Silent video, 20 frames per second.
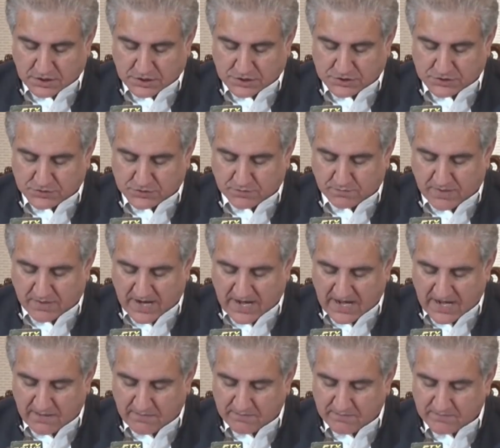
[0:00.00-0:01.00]
to
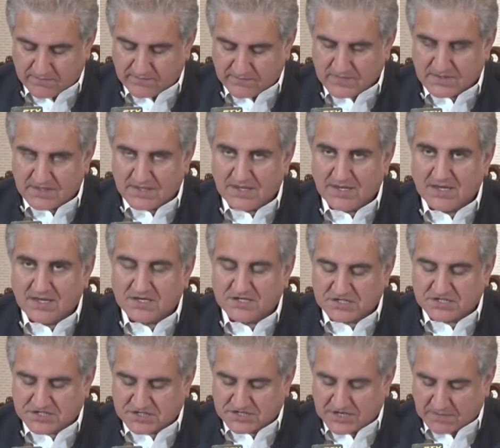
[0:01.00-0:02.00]
blame,
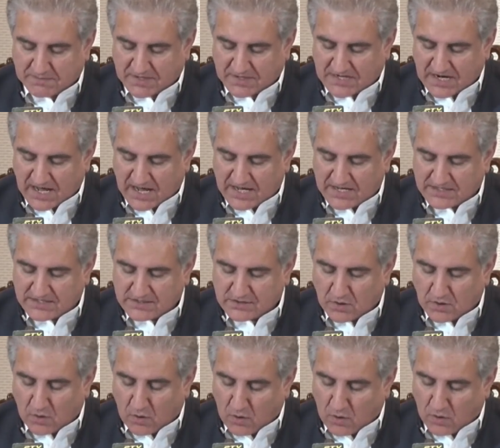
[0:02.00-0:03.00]
stigmatize,
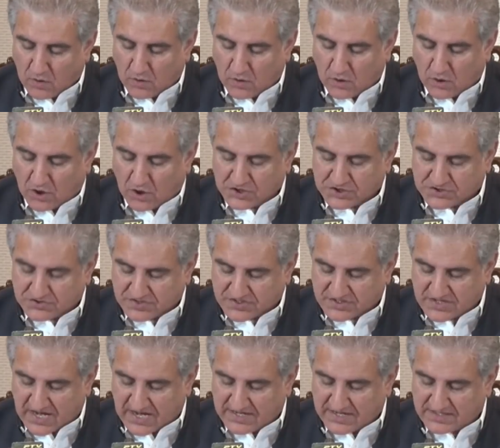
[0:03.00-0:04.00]
or
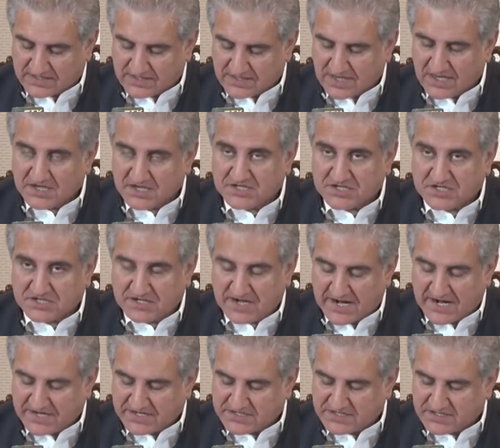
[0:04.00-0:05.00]
ostracize
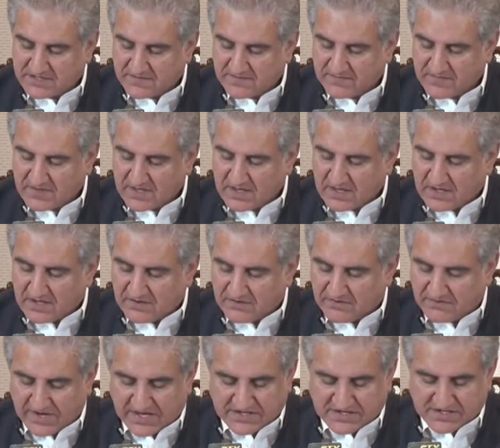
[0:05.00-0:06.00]
states,
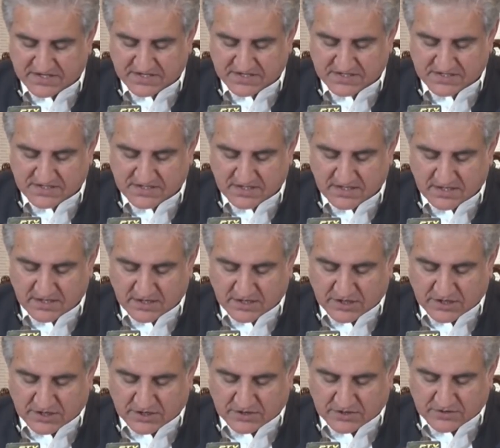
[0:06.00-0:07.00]
races,
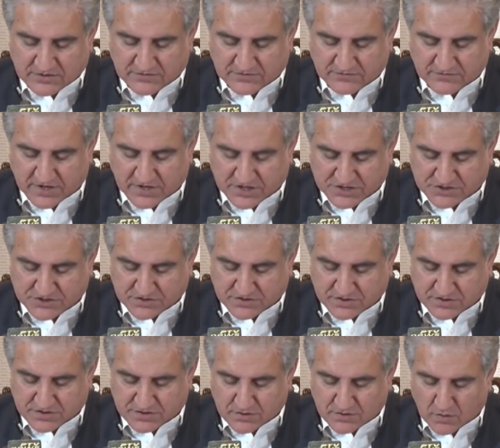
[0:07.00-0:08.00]

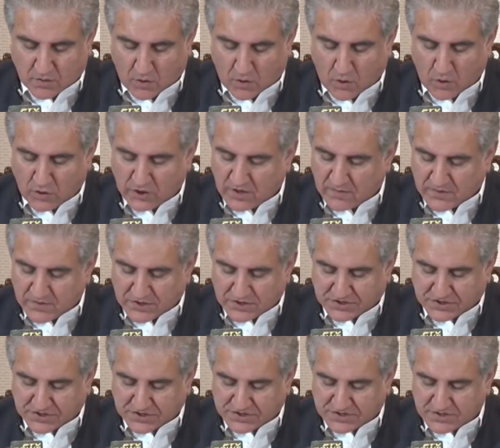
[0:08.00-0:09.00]
religions, or
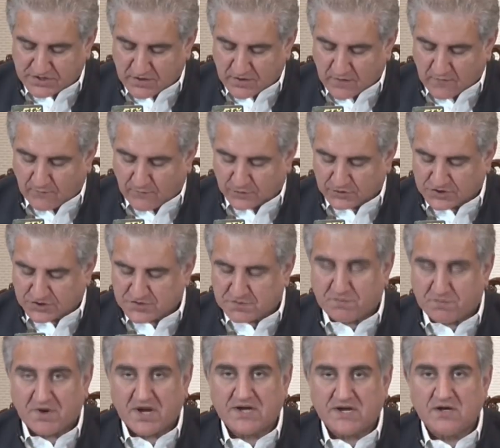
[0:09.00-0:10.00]
communities for the
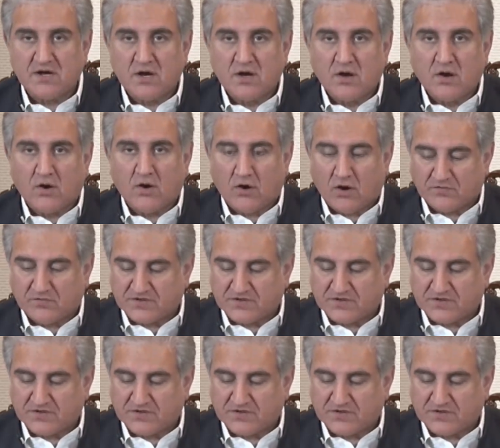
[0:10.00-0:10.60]
spread of the